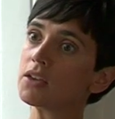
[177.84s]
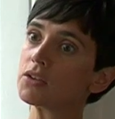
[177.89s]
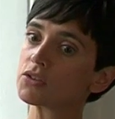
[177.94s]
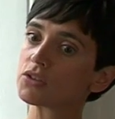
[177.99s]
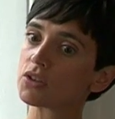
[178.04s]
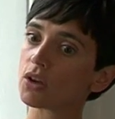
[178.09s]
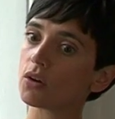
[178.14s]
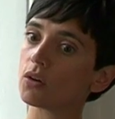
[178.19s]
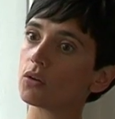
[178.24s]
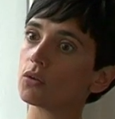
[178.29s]

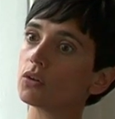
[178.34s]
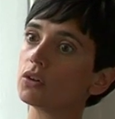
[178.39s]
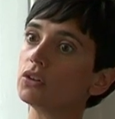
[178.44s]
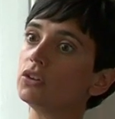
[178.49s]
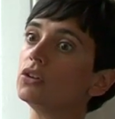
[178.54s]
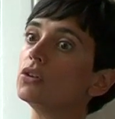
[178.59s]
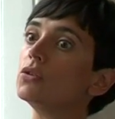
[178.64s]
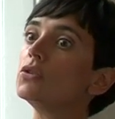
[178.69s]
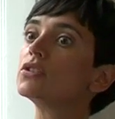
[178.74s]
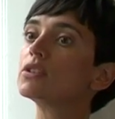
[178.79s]
So
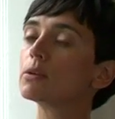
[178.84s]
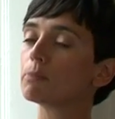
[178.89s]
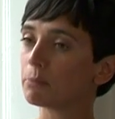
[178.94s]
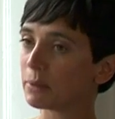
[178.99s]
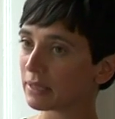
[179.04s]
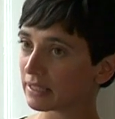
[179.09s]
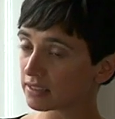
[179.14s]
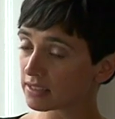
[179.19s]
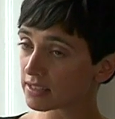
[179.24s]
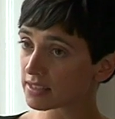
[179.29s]

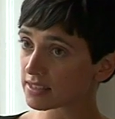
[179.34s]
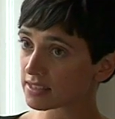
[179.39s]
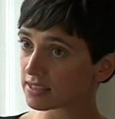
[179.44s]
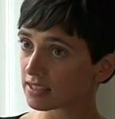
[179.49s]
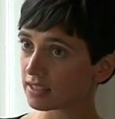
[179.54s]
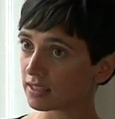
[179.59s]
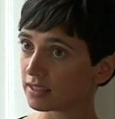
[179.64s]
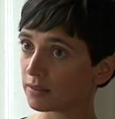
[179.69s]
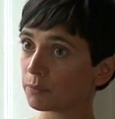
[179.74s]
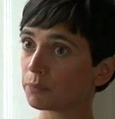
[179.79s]

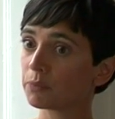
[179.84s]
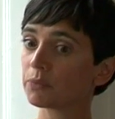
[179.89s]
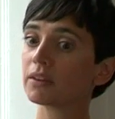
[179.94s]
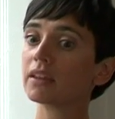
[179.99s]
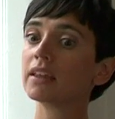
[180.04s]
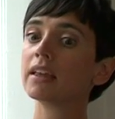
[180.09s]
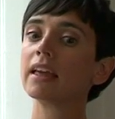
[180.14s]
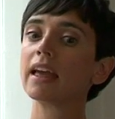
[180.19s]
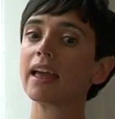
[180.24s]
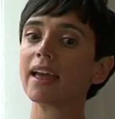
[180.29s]
usability
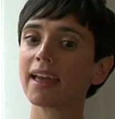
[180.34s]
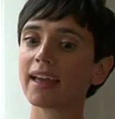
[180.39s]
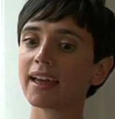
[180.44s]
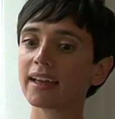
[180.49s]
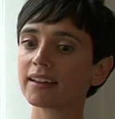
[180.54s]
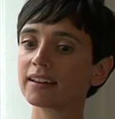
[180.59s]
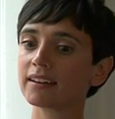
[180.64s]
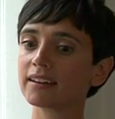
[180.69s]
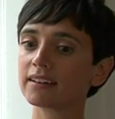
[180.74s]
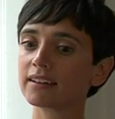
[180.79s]

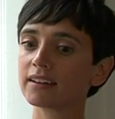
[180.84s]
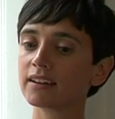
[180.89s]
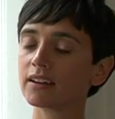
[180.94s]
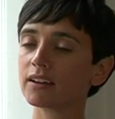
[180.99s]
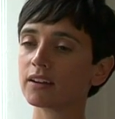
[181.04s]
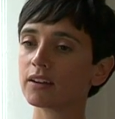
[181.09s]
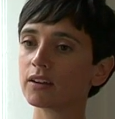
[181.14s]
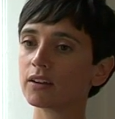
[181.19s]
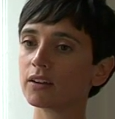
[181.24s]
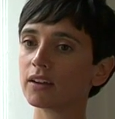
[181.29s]
and,
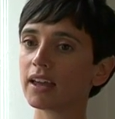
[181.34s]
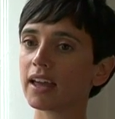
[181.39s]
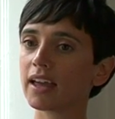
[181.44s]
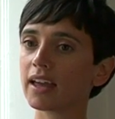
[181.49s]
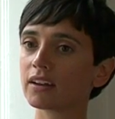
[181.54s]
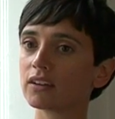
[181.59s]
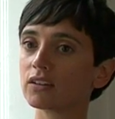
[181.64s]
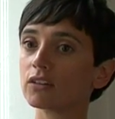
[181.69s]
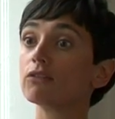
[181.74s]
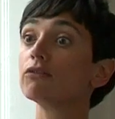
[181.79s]
uh,
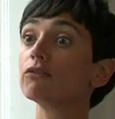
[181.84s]
and